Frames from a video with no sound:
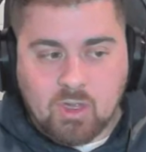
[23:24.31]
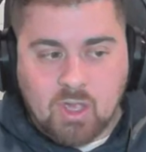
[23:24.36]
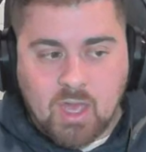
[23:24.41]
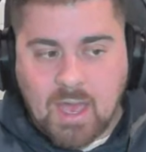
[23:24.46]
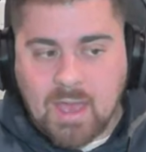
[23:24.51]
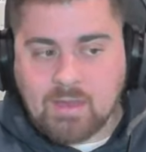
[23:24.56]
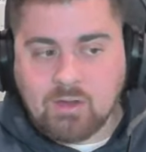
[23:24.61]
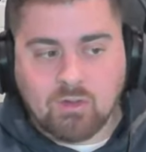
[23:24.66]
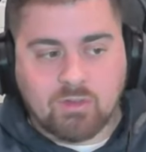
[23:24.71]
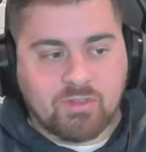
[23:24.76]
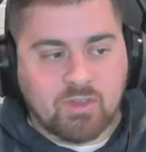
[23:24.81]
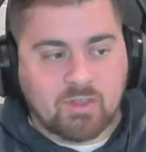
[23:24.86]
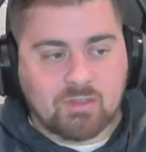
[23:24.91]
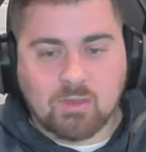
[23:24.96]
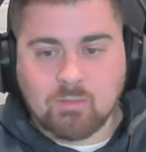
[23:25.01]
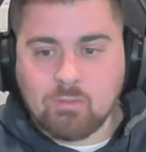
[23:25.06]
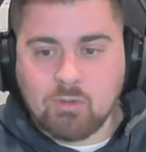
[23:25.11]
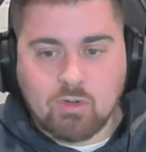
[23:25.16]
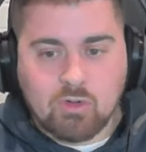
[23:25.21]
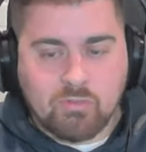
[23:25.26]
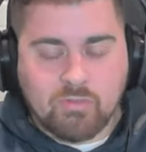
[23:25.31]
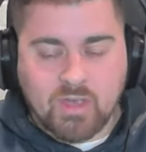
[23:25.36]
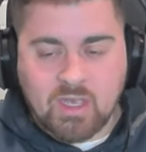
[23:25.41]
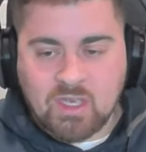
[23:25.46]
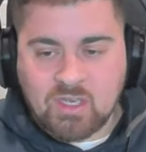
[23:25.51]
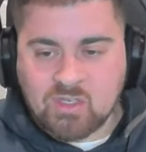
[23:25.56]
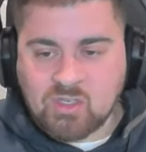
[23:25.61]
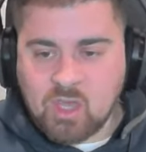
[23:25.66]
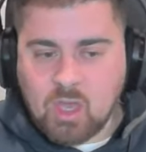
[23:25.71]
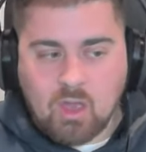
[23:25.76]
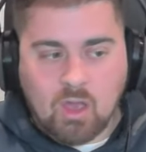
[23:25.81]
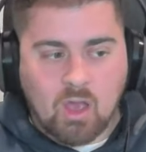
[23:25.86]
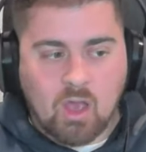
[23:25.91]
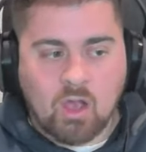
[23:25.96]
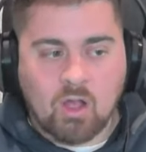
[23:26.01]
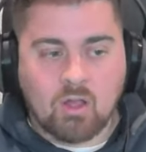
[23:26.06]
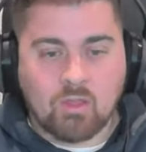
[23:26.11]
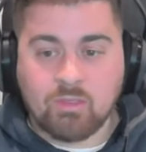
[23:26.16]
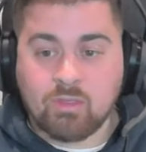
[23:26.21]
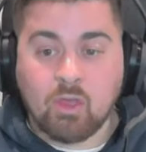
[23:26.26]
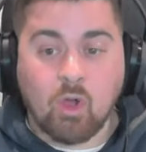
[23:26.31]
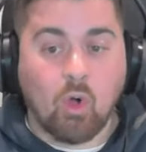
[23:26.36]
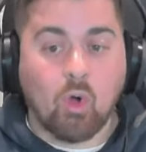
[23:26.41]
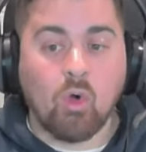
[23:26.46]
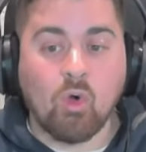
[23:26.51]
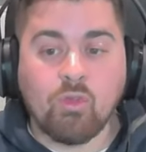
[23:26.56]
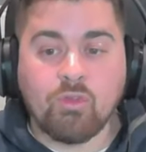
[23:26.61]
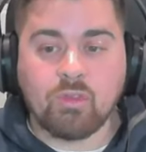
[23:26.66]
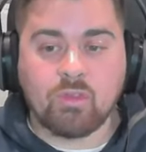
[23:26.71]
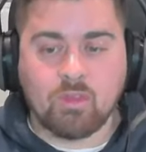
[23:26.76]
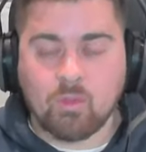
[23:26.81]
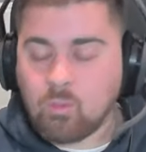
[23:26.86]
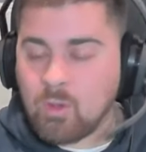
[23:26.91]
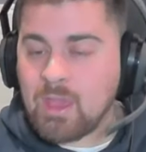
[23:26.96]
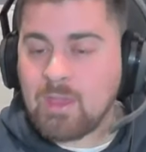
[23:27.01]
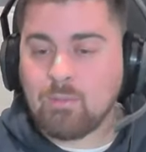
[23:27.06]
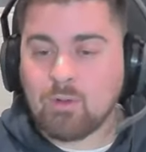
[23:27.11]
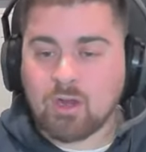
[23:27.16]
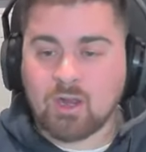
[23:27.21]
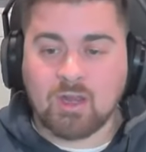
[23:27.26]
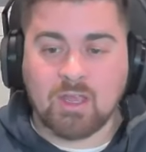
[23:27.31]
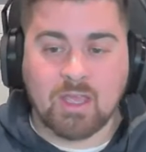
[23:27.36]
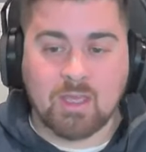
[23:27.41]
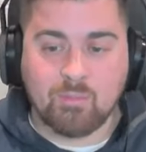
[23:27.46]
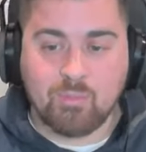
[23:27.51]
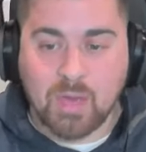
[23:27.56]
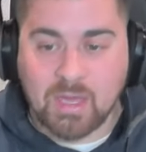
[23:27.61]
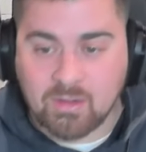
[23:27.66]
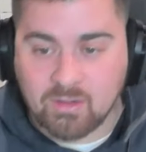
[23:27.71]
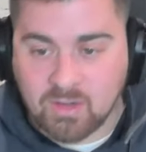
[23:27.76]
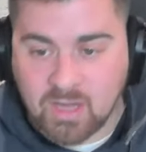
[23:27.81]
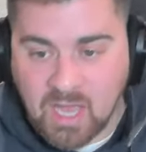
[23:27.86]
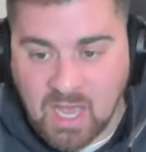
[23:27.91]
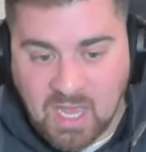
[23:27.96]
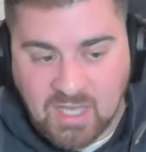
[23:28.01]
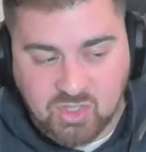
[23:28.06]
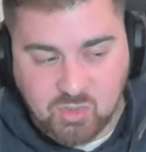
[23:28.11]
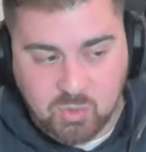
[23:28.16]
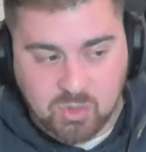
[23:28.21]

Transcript: I don't think the move is uh, the old, the way we're going to get better guys.